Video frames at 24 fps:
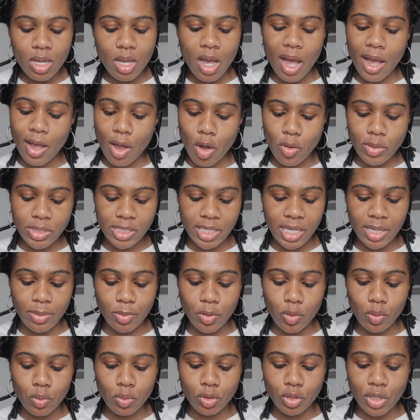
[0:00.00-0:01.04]
I always keep
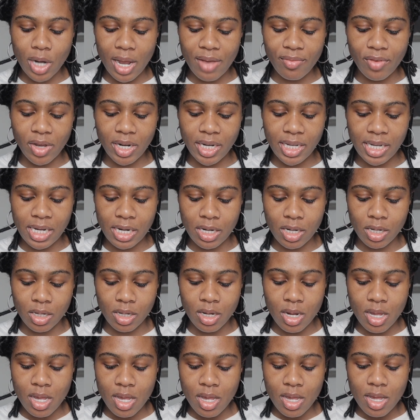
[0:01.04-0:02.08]
Google Drive on here,
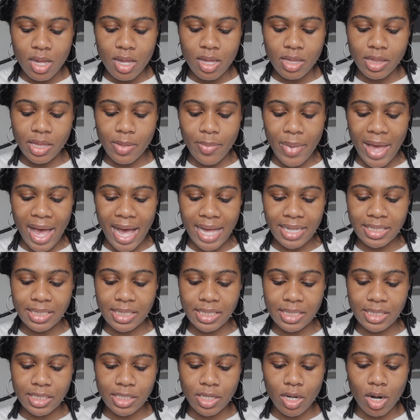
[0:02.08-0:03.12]
the Pass
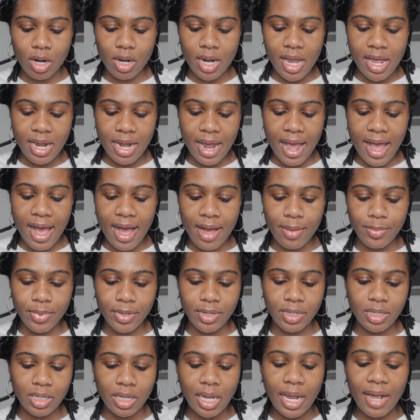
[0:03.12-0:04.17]
CCRN app,
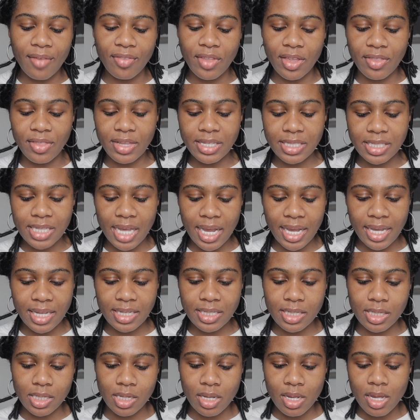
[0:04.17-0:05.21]
and then the
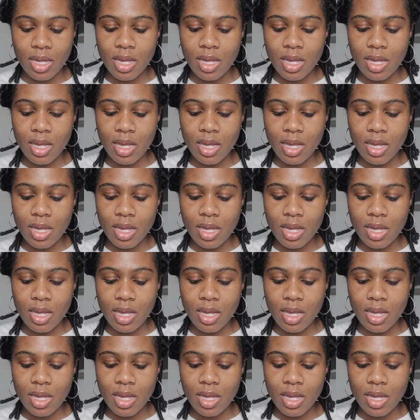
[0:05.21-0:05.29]
second,